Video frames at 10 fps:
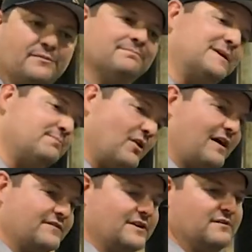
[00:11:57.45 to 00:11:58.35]
of them.
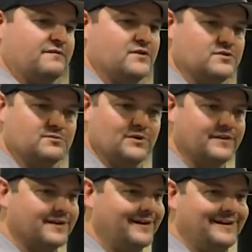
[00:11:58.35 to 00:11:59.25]
People often confuse them
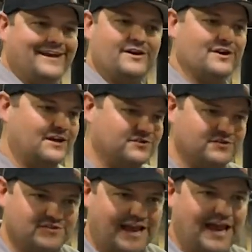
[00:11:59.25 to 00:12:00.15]
with
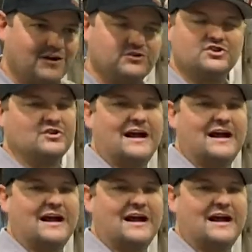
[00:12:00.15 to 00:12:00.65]
International Scouts or